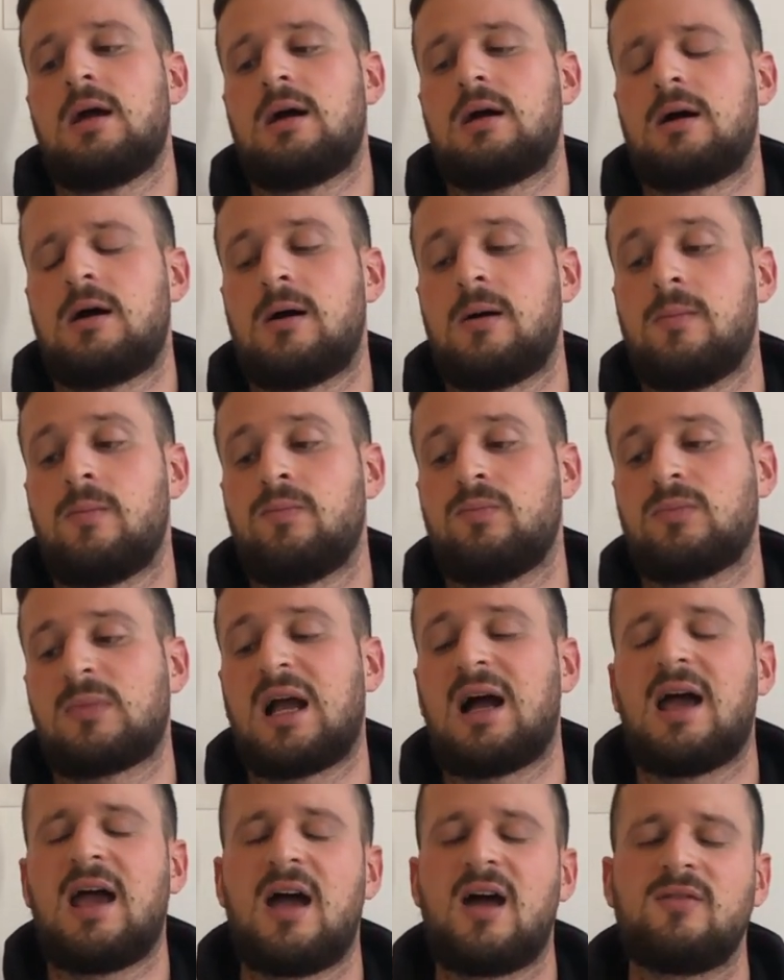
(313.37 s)

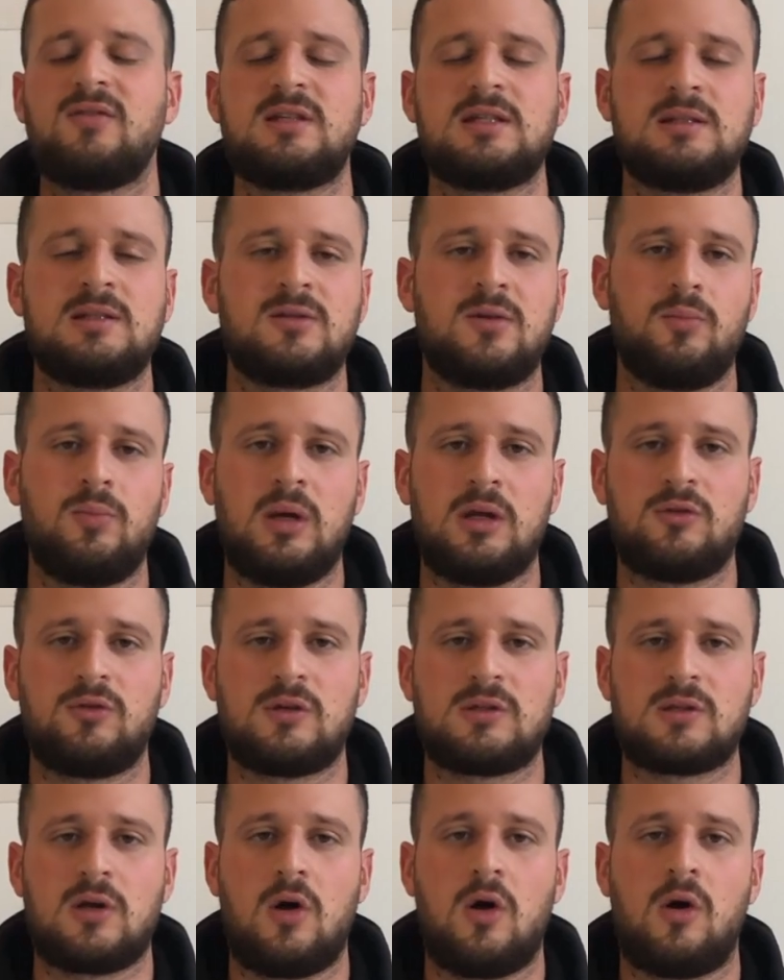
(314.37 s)
I have seen some
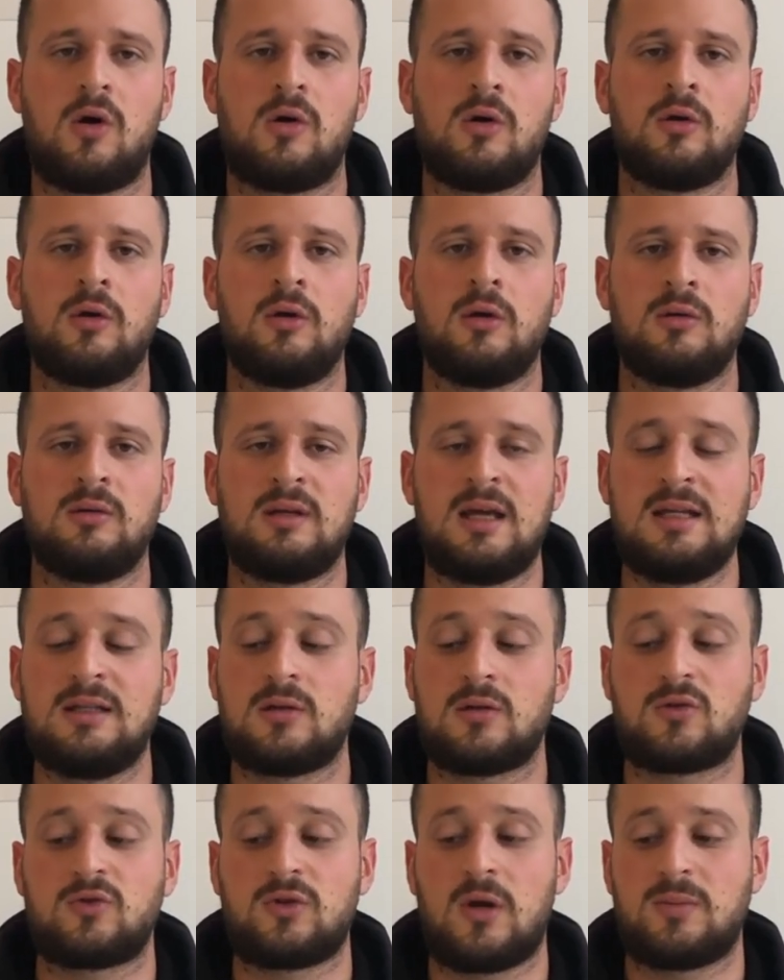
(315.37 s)
pictures on
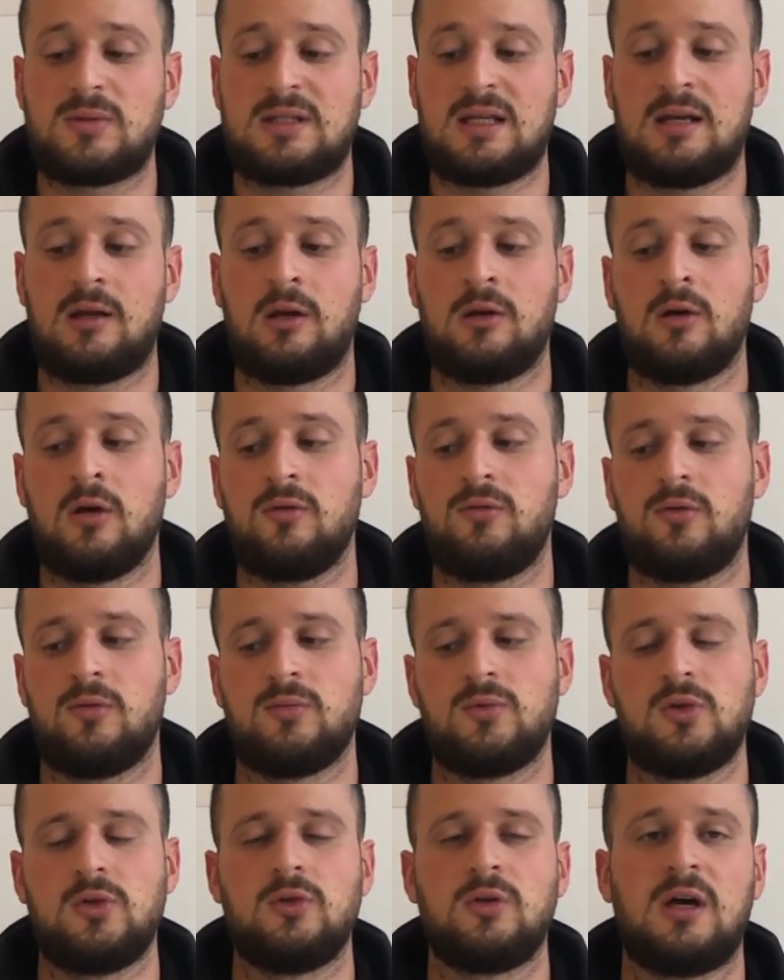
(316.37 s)
NATO straps that are not
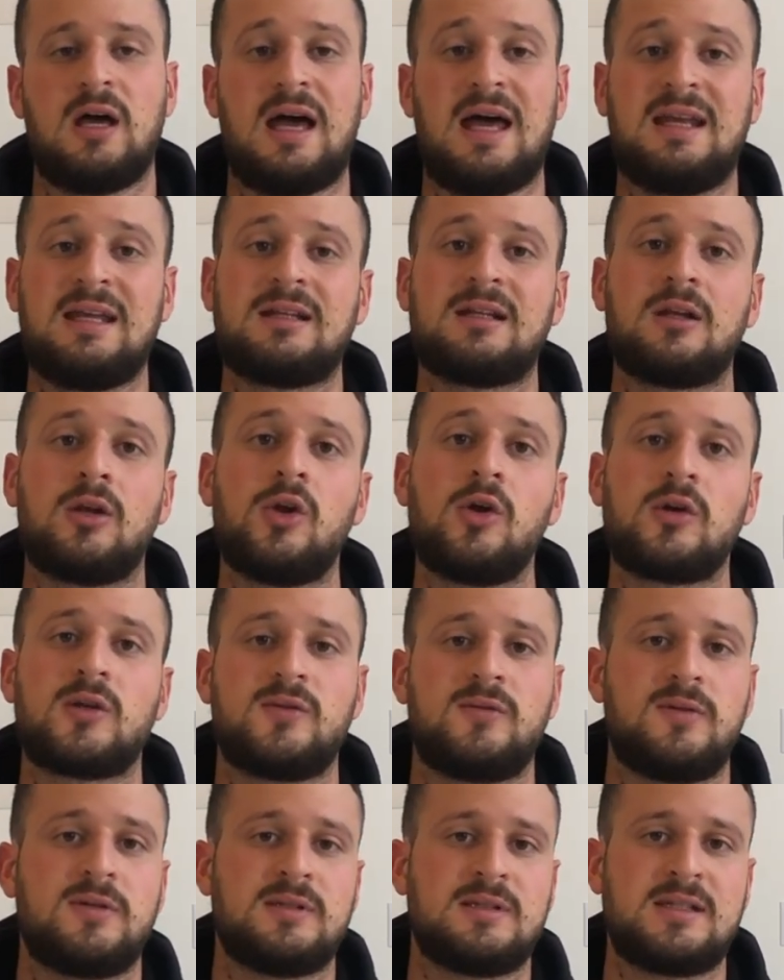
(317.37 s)
from Tudor and it
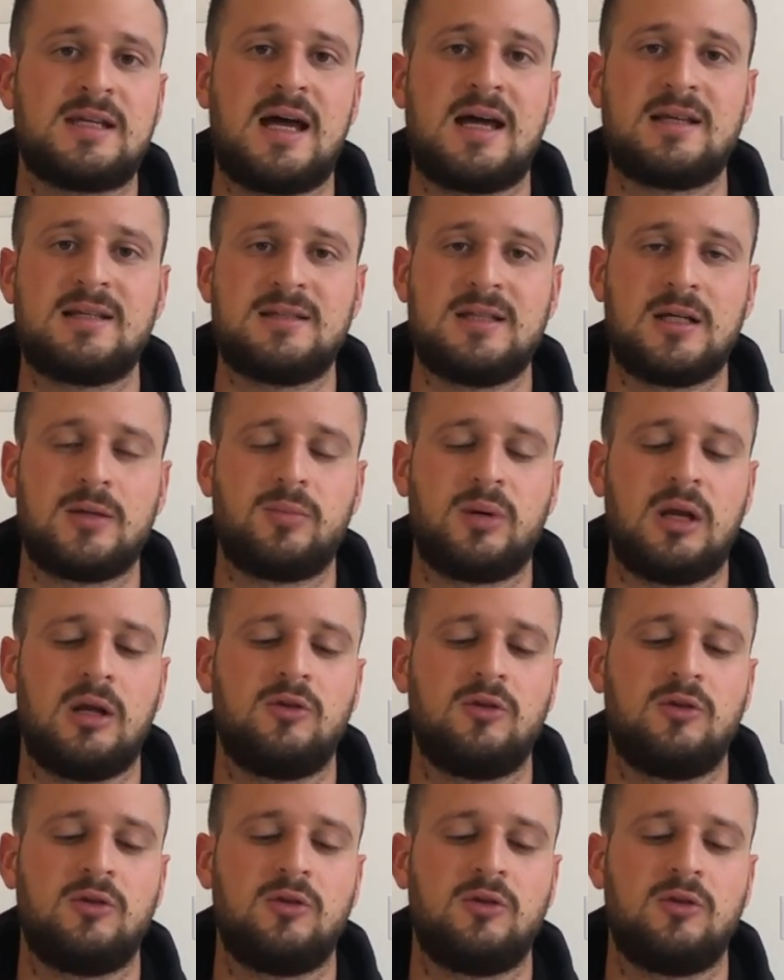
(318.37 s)
looks fantastic, but I